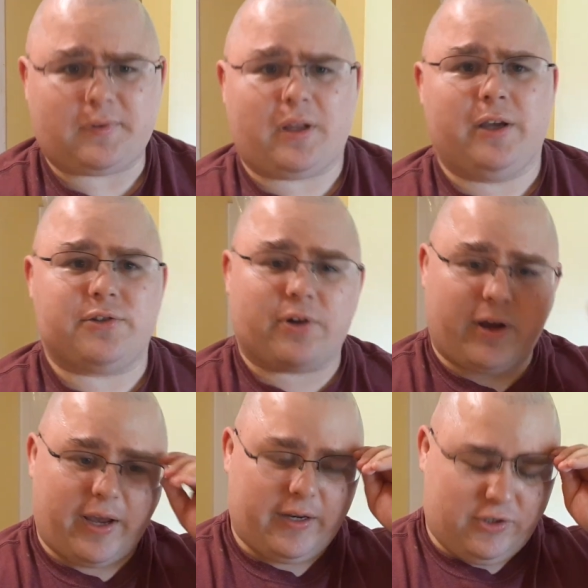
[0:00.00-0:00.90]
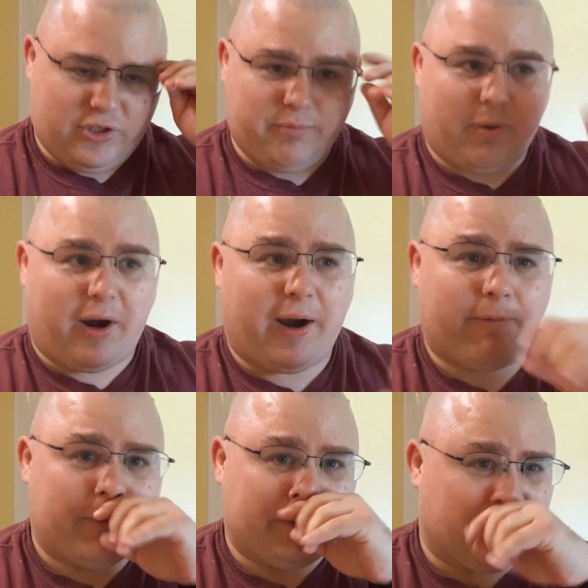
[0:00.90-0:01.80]
I saw a G-bar.
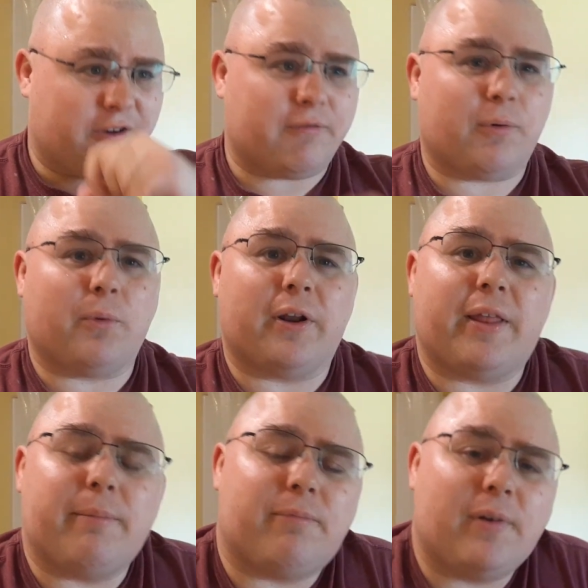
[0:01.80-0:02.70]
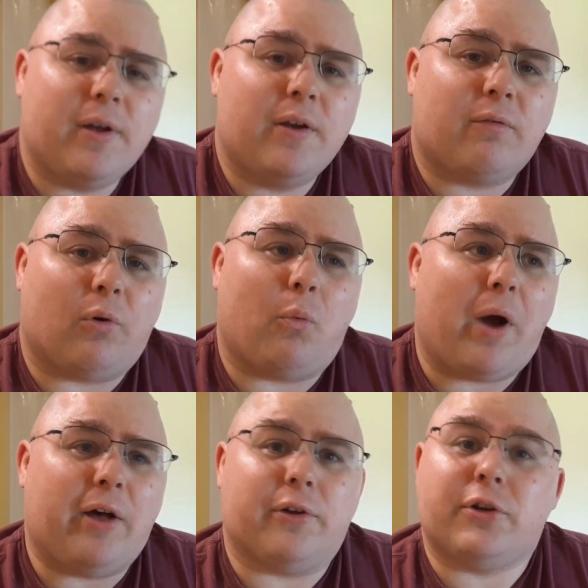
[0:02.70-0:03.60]
I've been looking for one of them for a
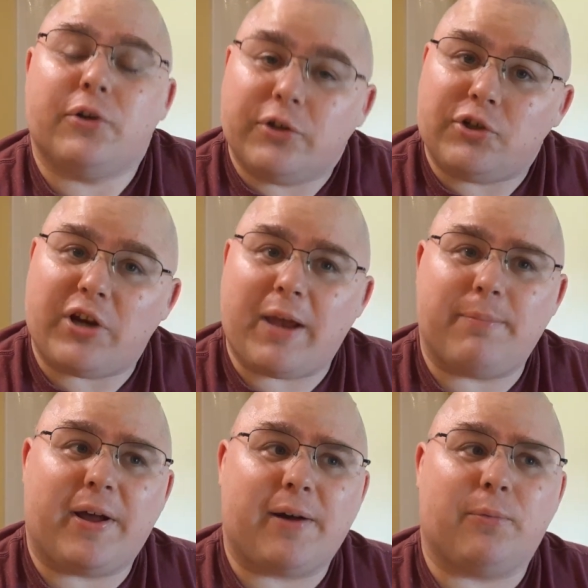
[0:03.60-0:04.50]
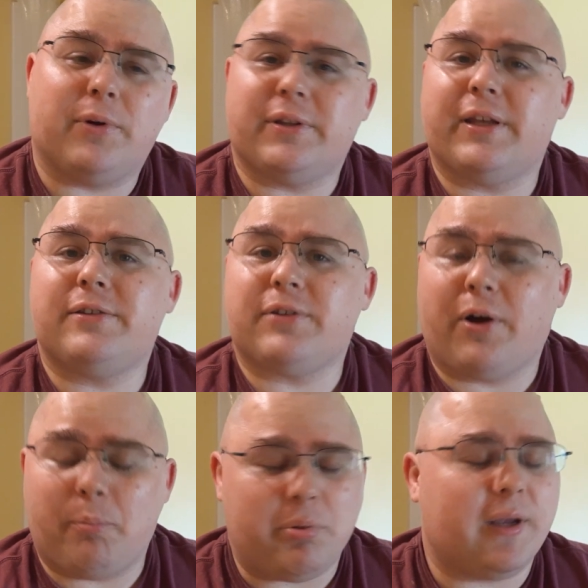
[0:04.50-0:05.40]
while in good shape, not one that's
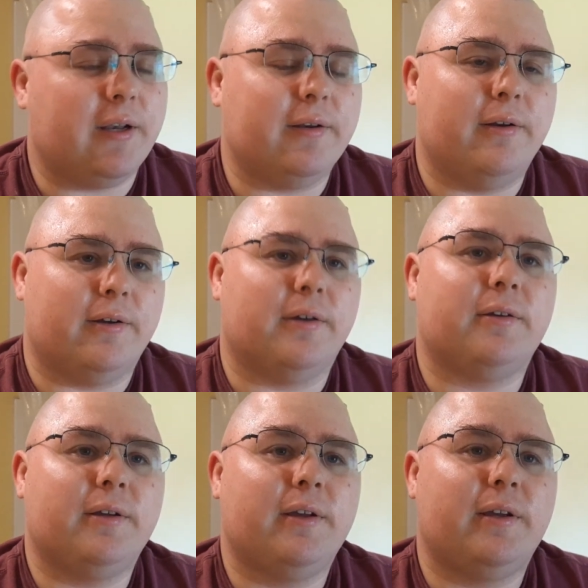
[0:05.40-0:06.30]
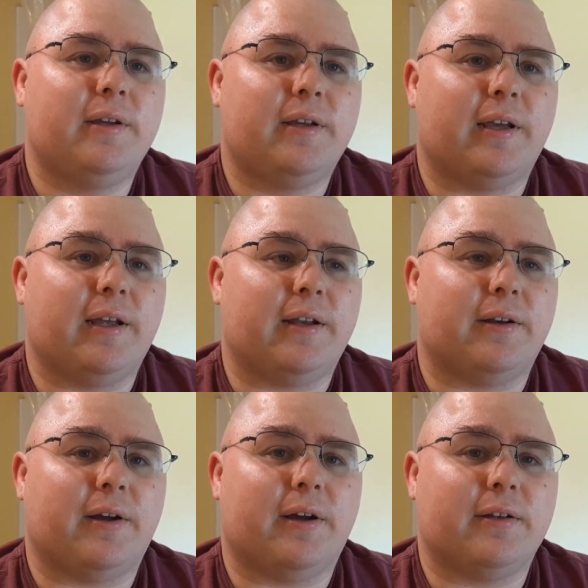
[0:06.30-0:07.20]
all pitted. And
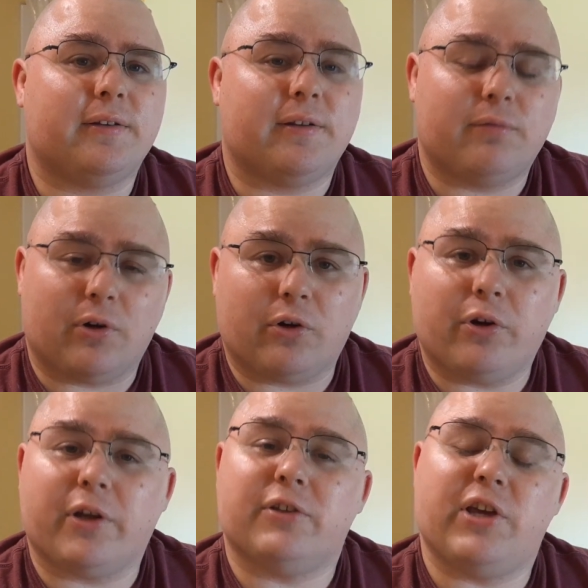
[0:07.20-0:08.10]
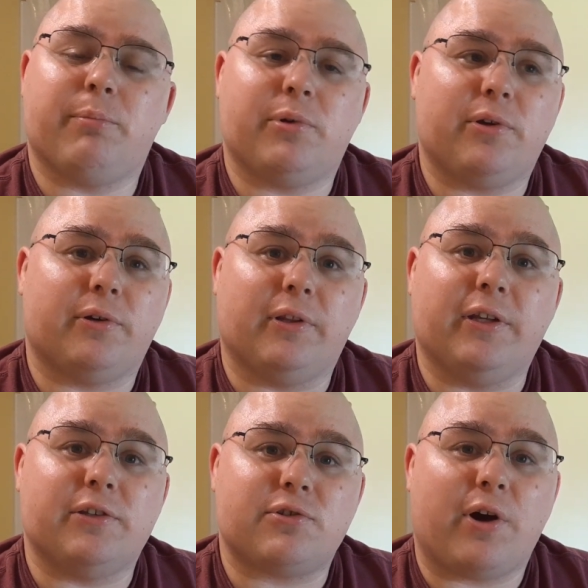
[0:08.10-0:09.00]
for a good example, you're at
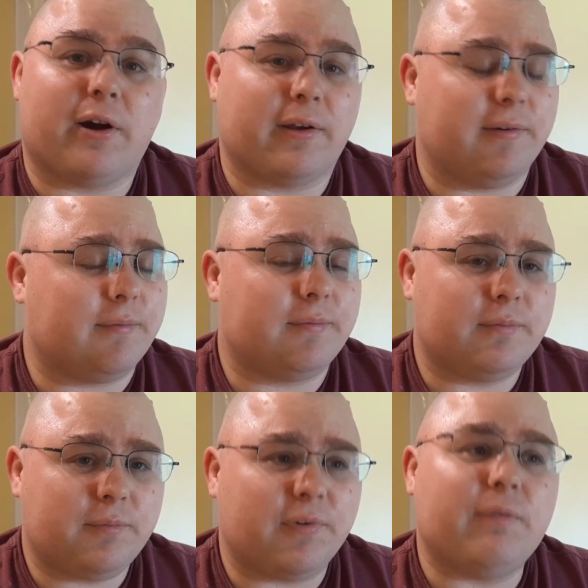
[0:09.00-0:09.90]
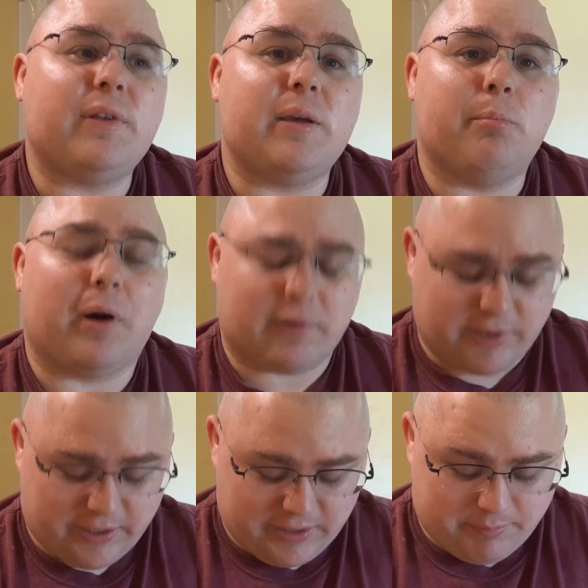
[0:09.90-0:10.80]
least talking 15 bucks
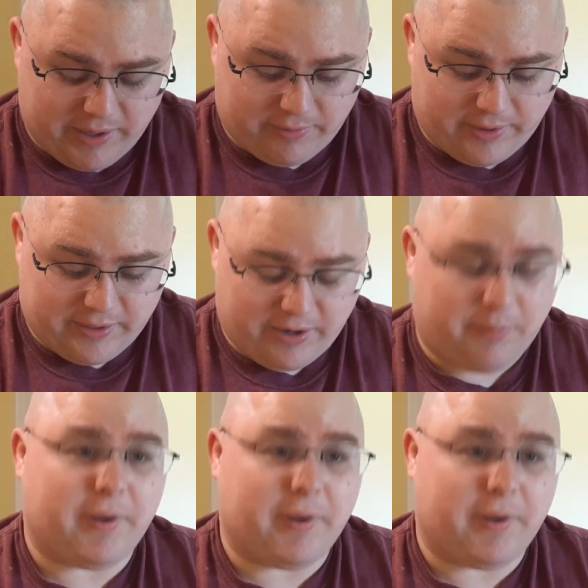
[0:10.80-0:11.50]
on eBay right now.